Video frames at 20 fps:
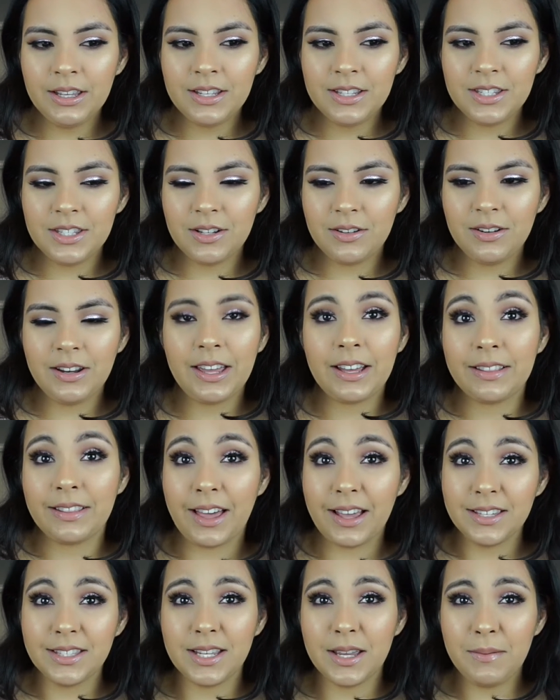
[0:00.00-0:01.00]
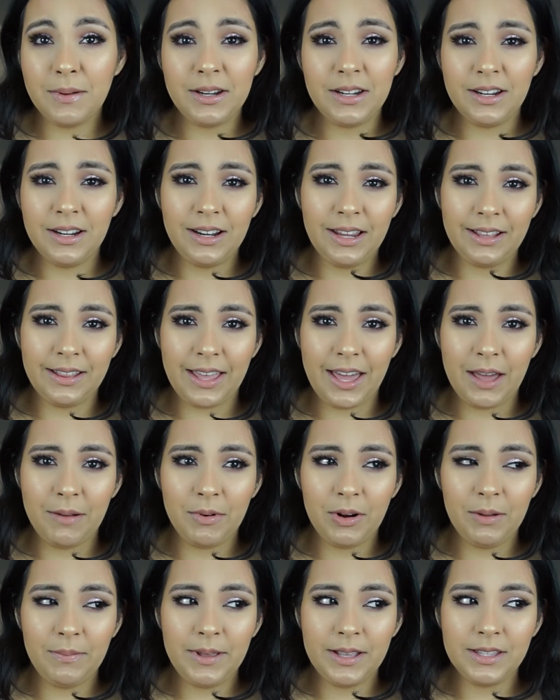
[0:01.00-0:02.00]
So like last time I didn't like the
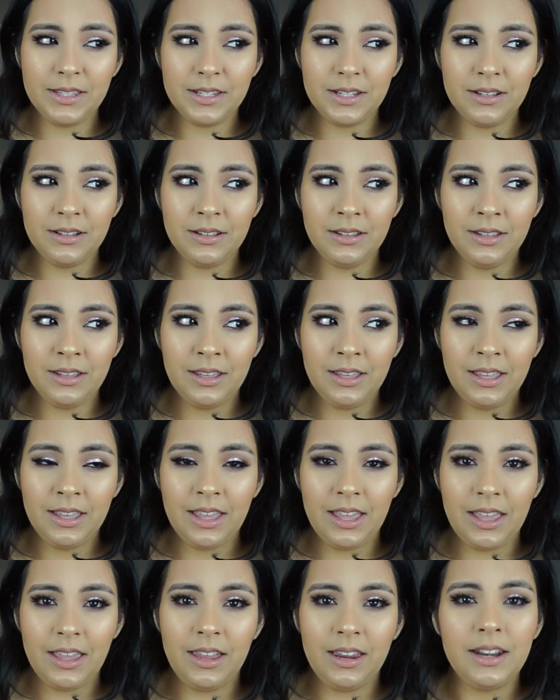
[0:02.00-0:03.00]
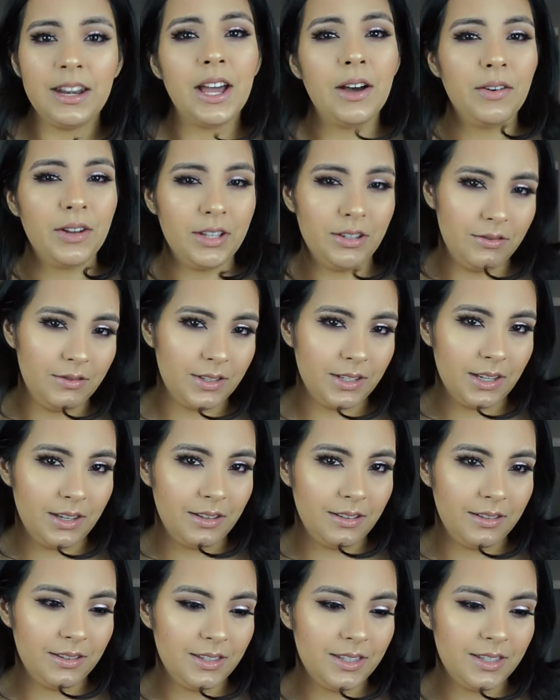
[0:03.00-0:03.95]
eyebrow pencil and now I use it.